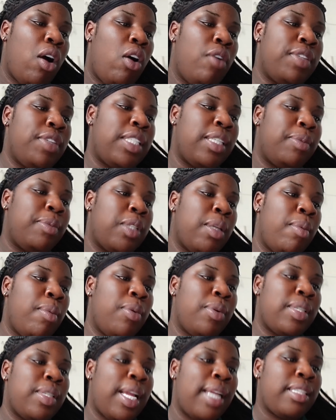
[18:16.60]
Obviously, someone
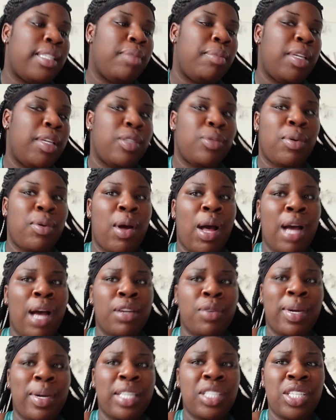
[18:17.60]
was like to me as well, how
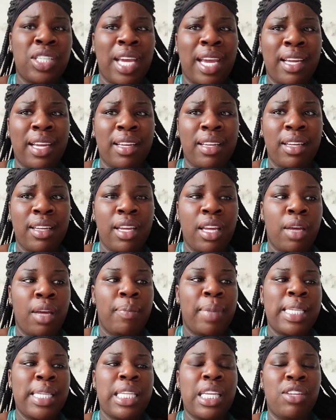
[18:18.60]
do I check?
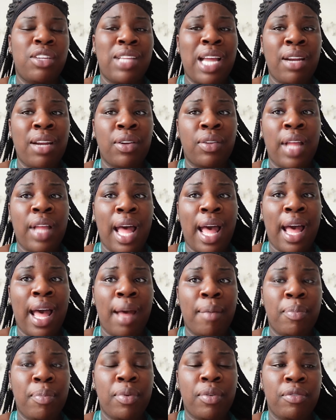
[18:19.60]
Basically, download the app
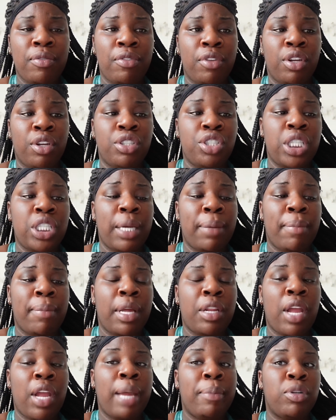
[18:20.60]
for your gym
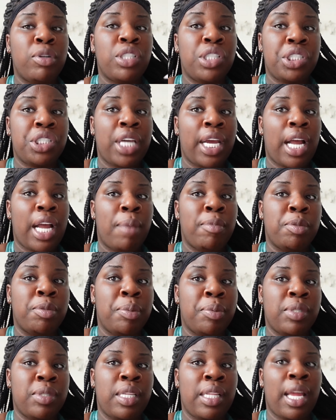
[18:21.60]
and you're able to check how much
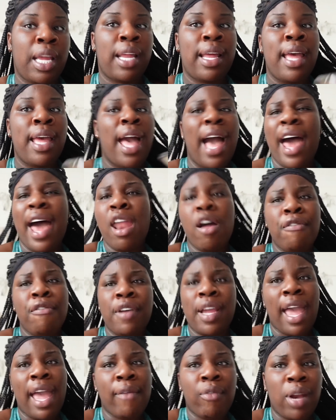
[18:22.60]
people's in there. I don't
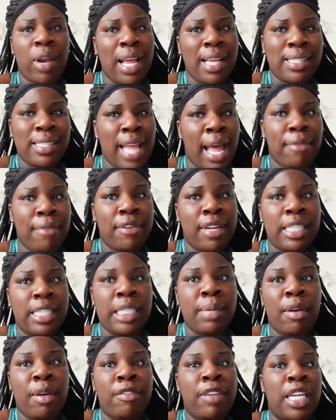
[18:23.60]
think everyone has the app for their
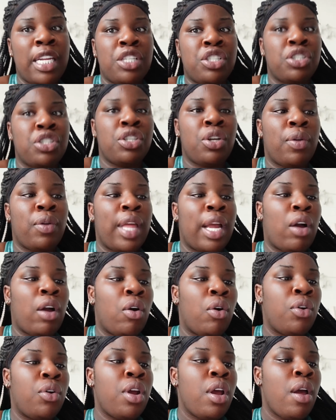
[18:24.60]
gym. I think they just know their
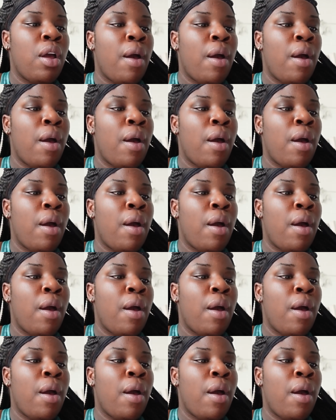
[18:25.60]
code.